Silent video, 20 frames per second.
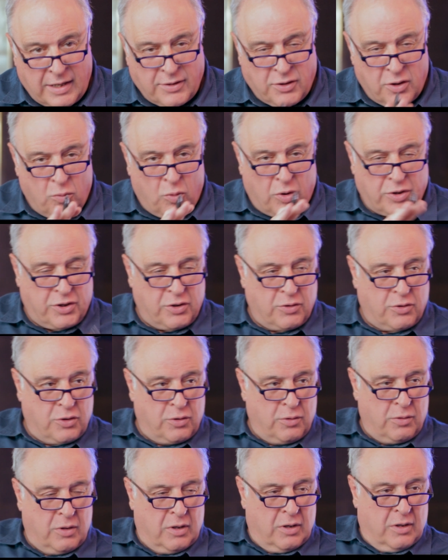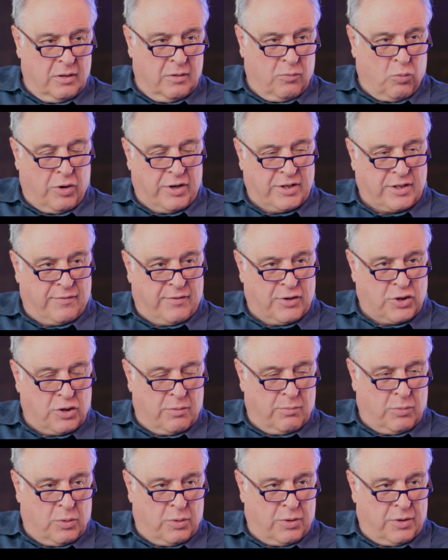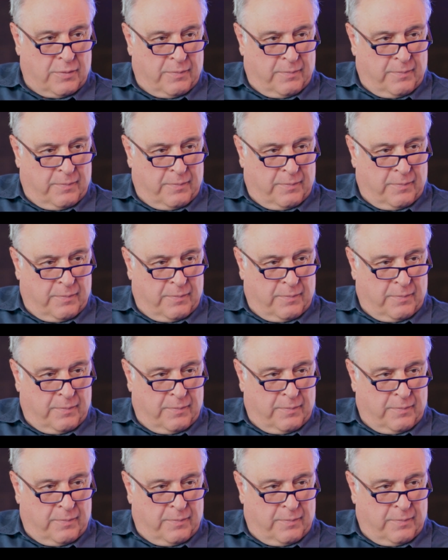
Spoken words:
is and what you do. What is a vision board?